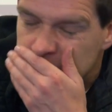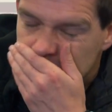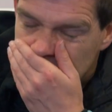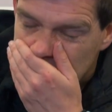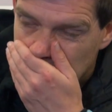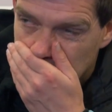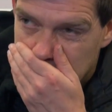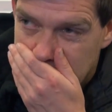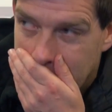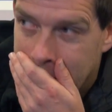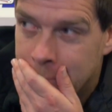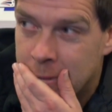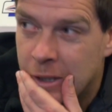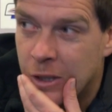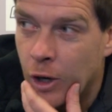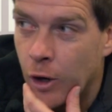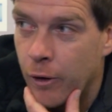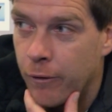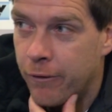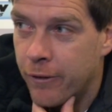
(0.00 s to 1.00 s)
Sometimes they
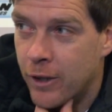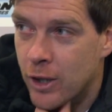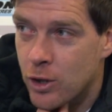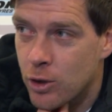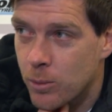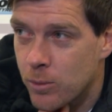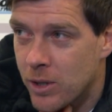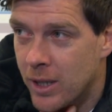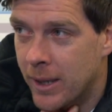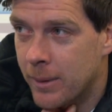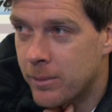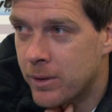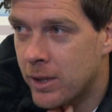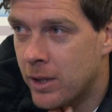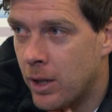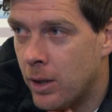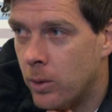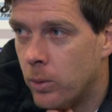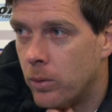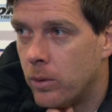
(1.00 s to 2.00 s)
go for you, sometimes they
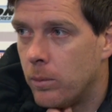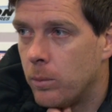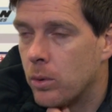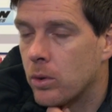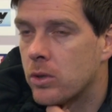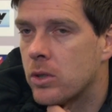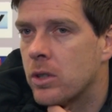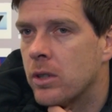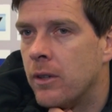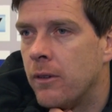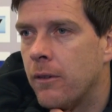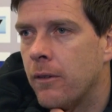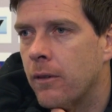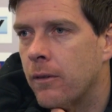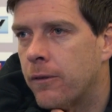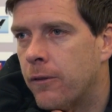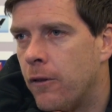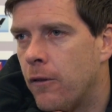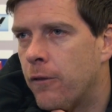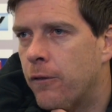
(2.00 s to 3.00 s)
don't. But
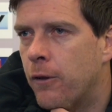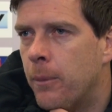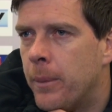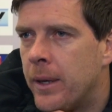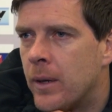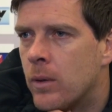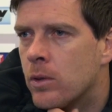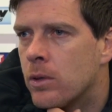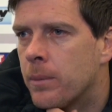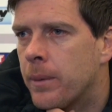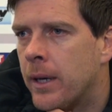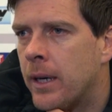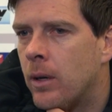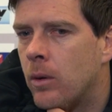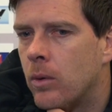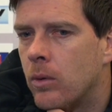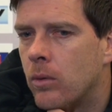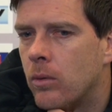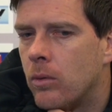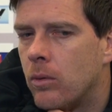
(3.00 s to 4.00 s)
for me, it was
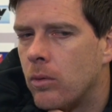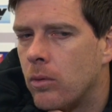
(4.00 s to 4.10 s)
about.